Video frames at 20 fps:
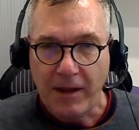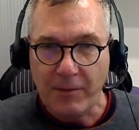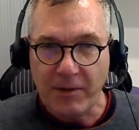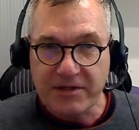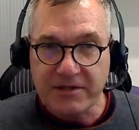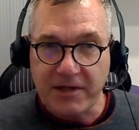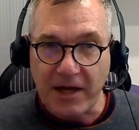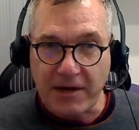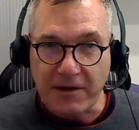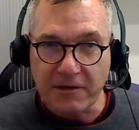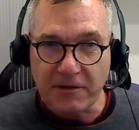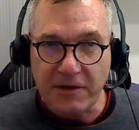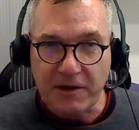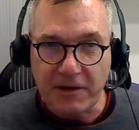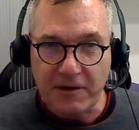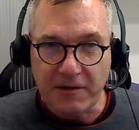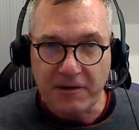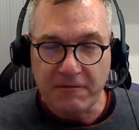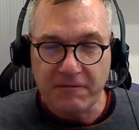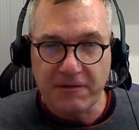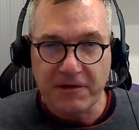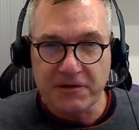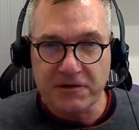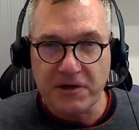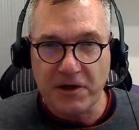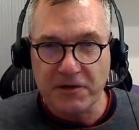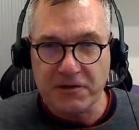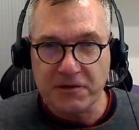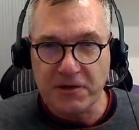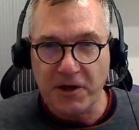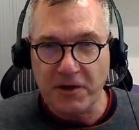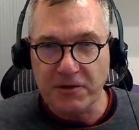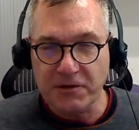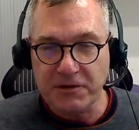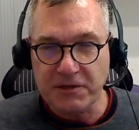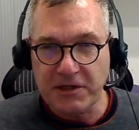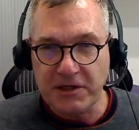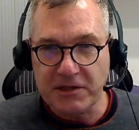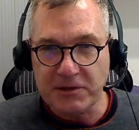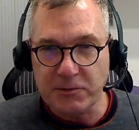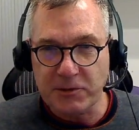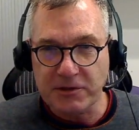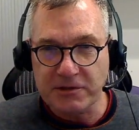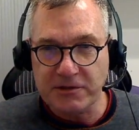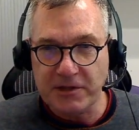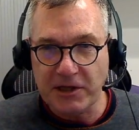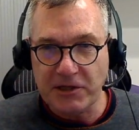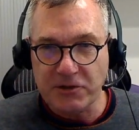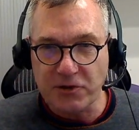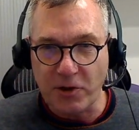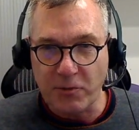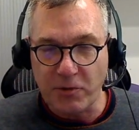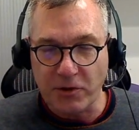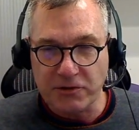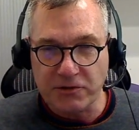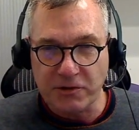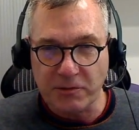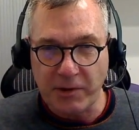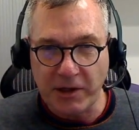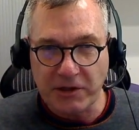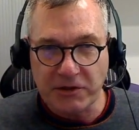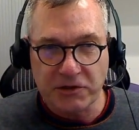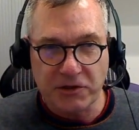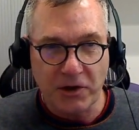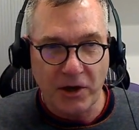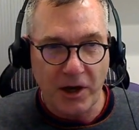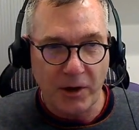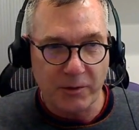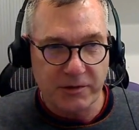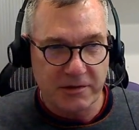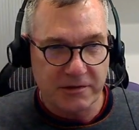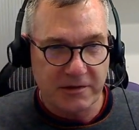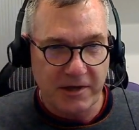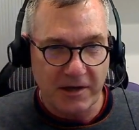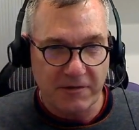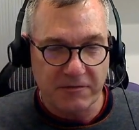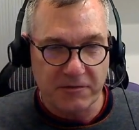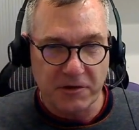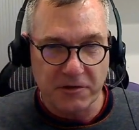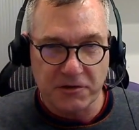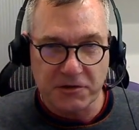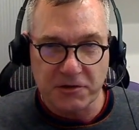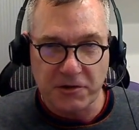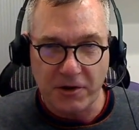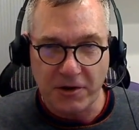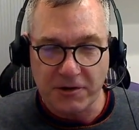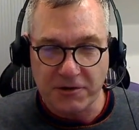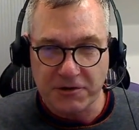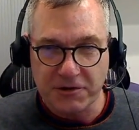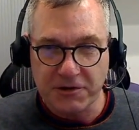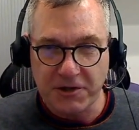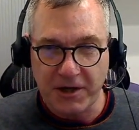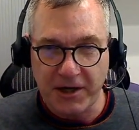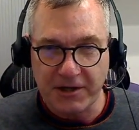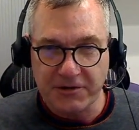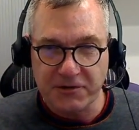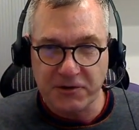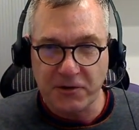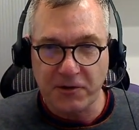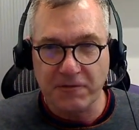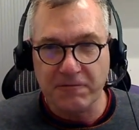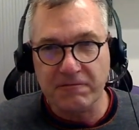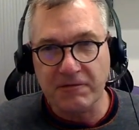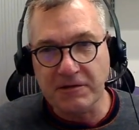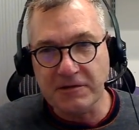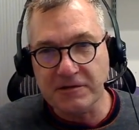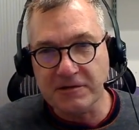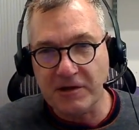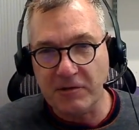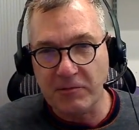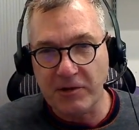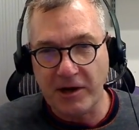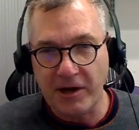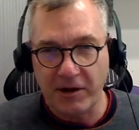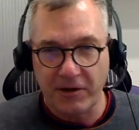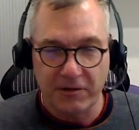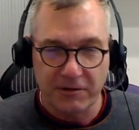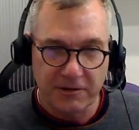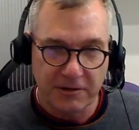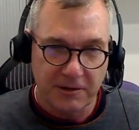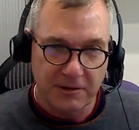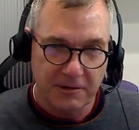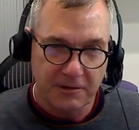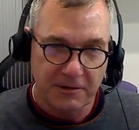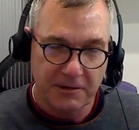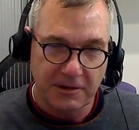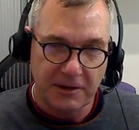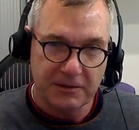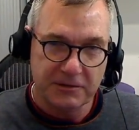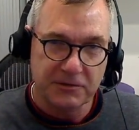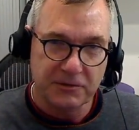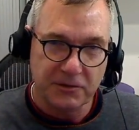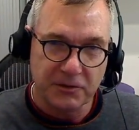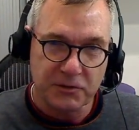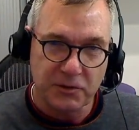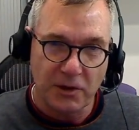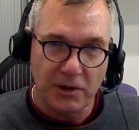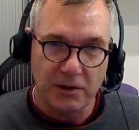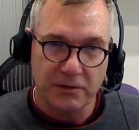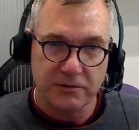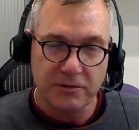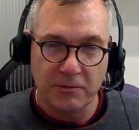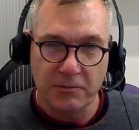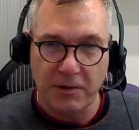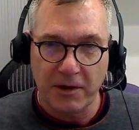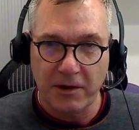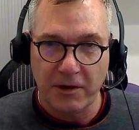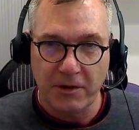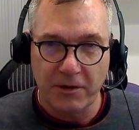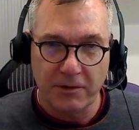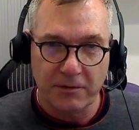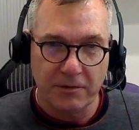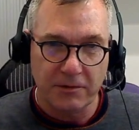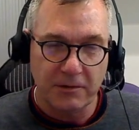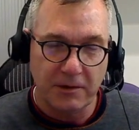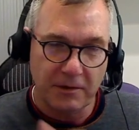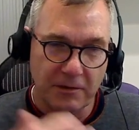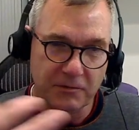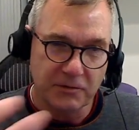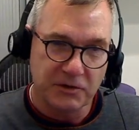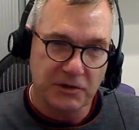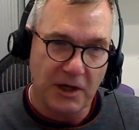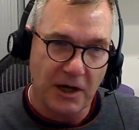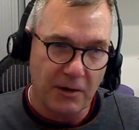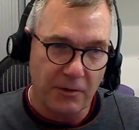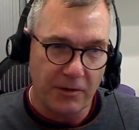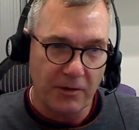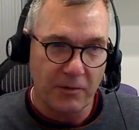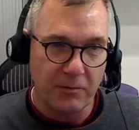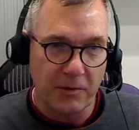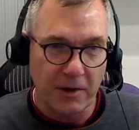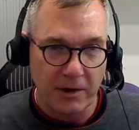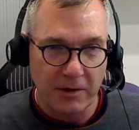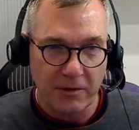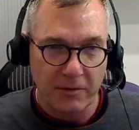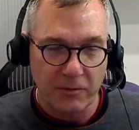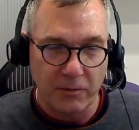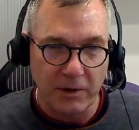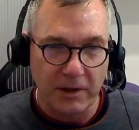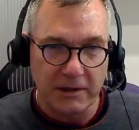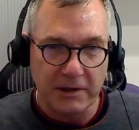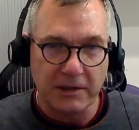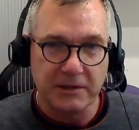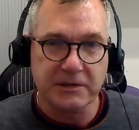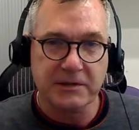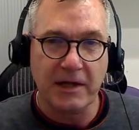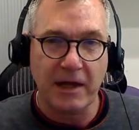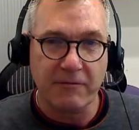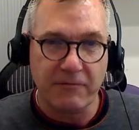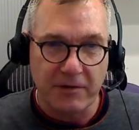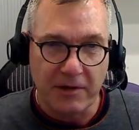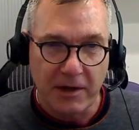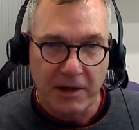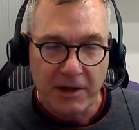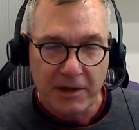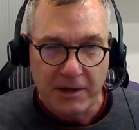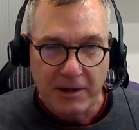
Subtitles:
I must thank the physios and OTs, because their job was to make sure I was a safe discharge. So I had to convince them that I could get to the toilet on my own, shower on my own, well, at least have